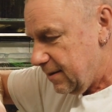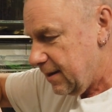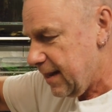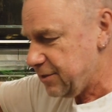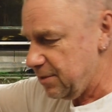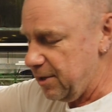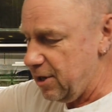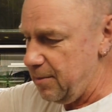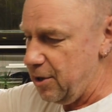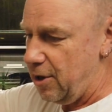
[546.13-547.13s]
And at the
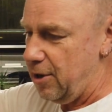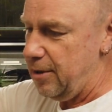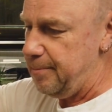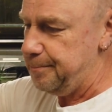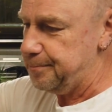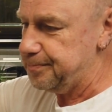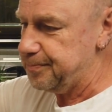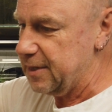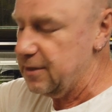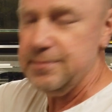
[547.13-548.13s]
moment, I'm
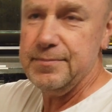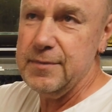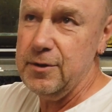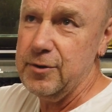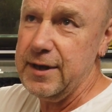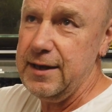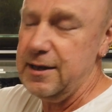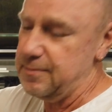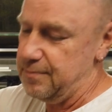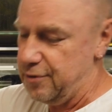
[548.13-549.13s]
looking
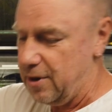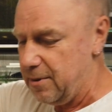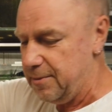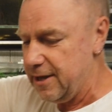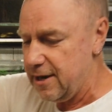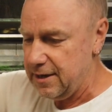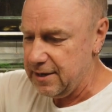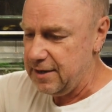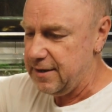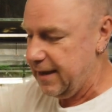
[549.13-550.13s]
at probably only
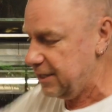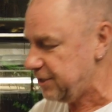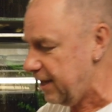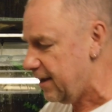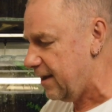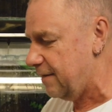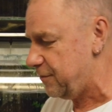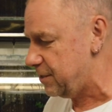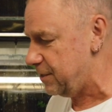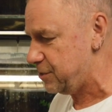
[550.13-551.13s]
needing to hatch out half
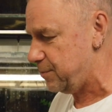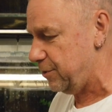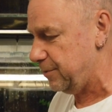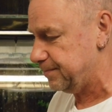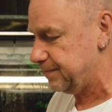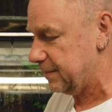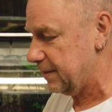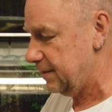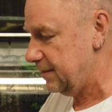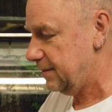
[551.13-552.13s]
a teaspoon.
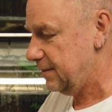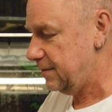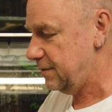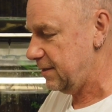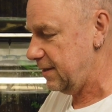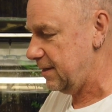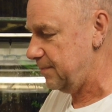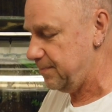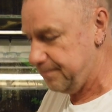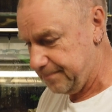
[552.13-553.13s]
Stand up.